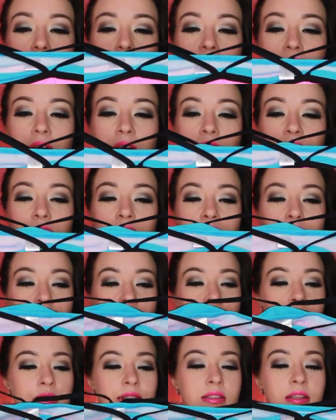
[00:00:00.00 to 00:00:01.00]
and
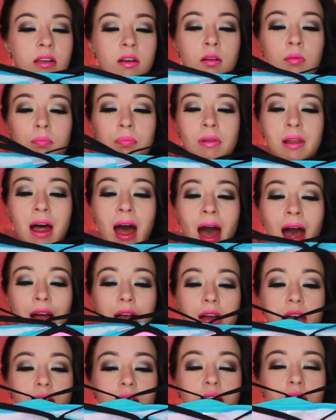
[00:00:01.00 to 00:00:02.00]
these little
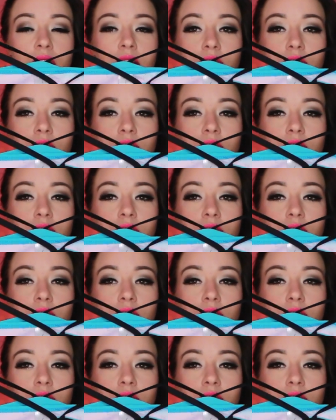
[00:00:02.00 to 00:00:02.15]
black